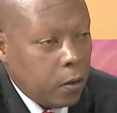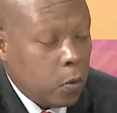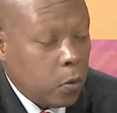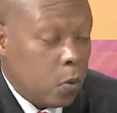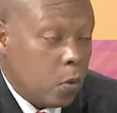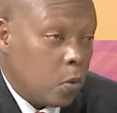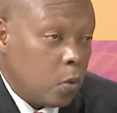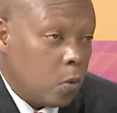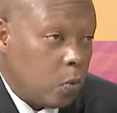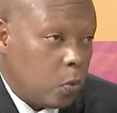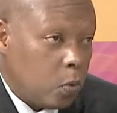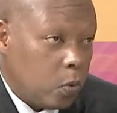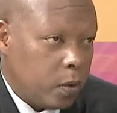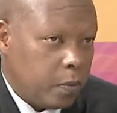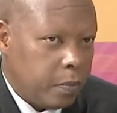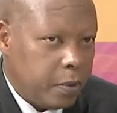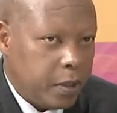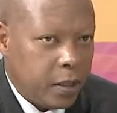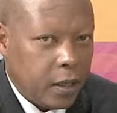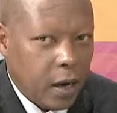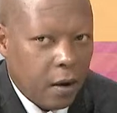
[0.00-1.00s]
who
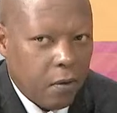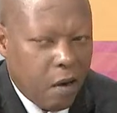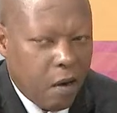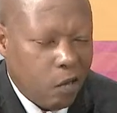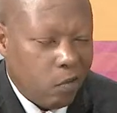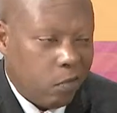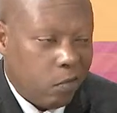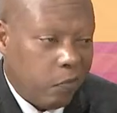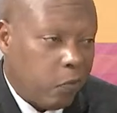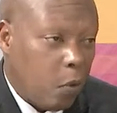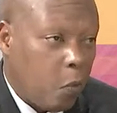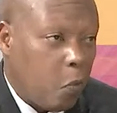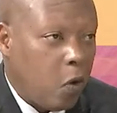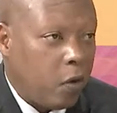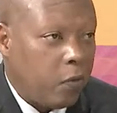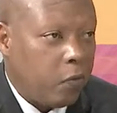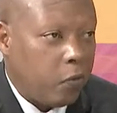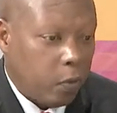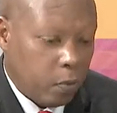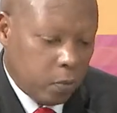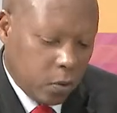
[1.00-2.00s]
would be around Form
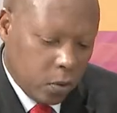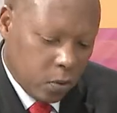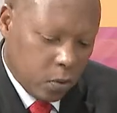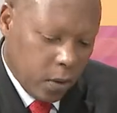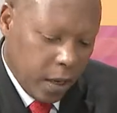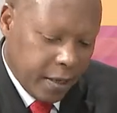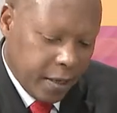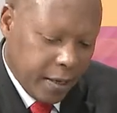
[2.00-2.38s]
1, Form 2,